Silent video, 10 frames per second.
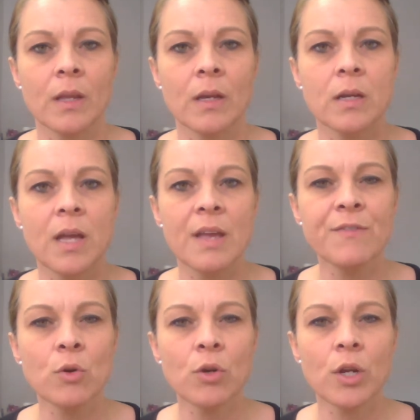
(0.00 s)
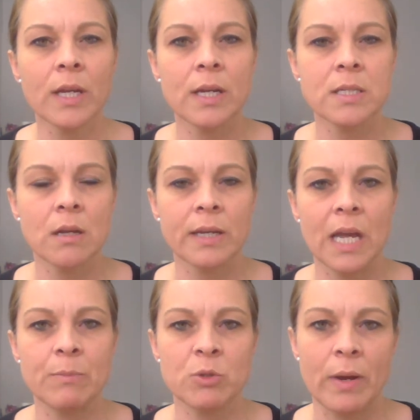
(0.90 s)
If you're looking at starting
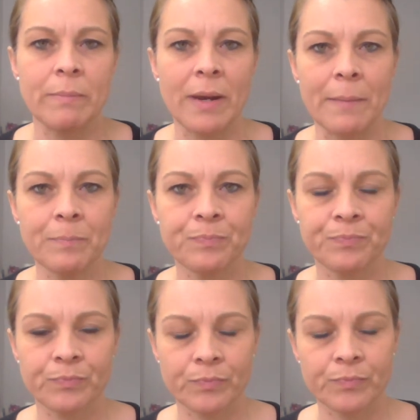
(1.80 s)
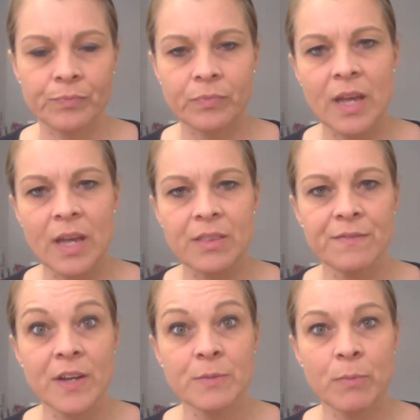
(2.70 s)
Cambridge Weight Plan, then the
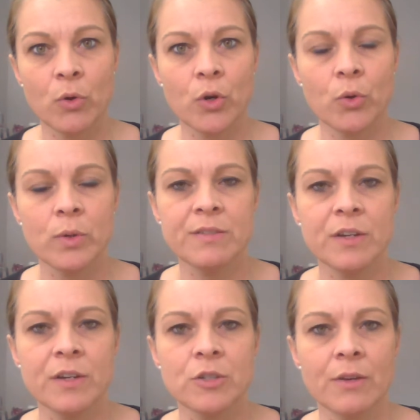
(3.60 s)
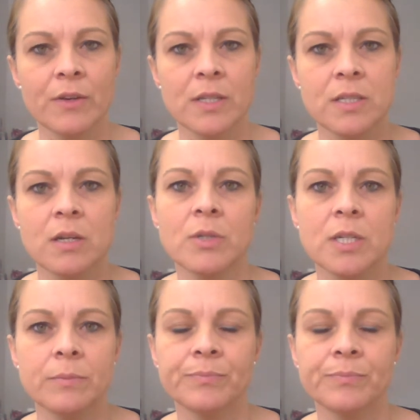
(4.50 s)
first port of call is to find yourself a
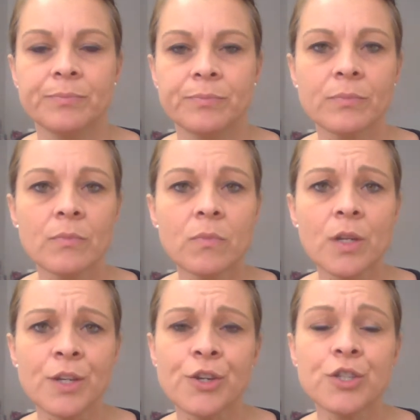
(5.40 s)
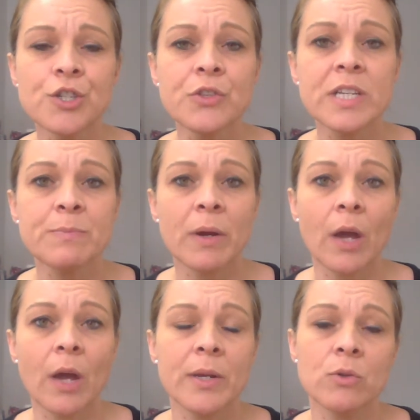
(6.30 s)
consultant. You can do this by
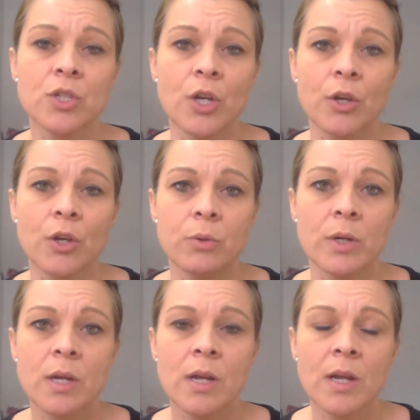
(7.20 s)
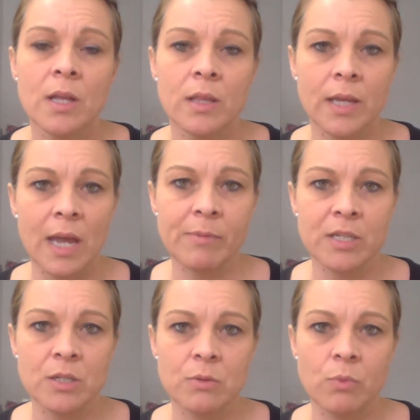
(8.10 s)
going onto the
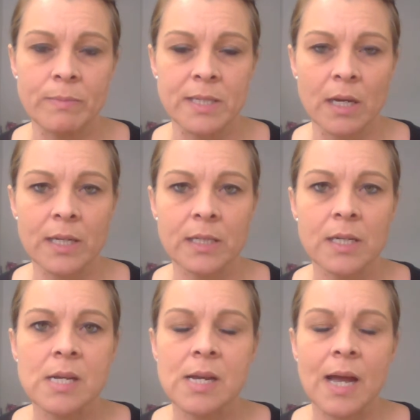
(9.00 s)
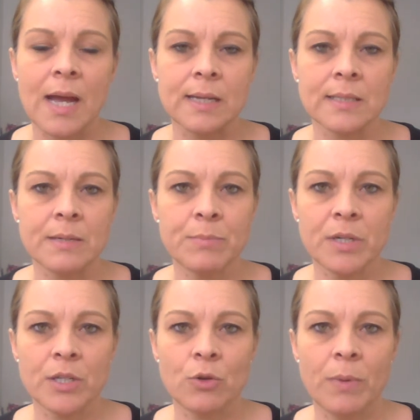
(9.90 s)
Cambridge website and
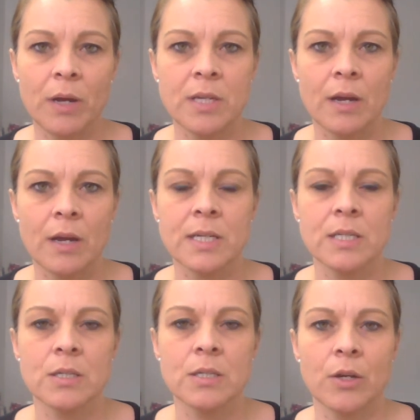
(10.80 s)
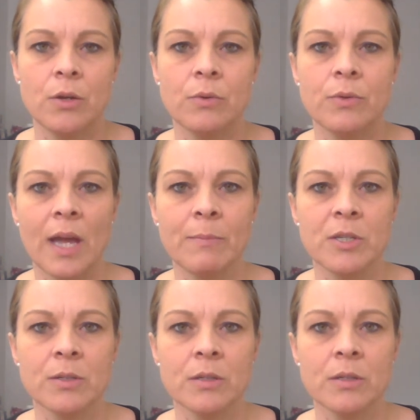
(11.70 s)
inputting your postcode into the Cambridge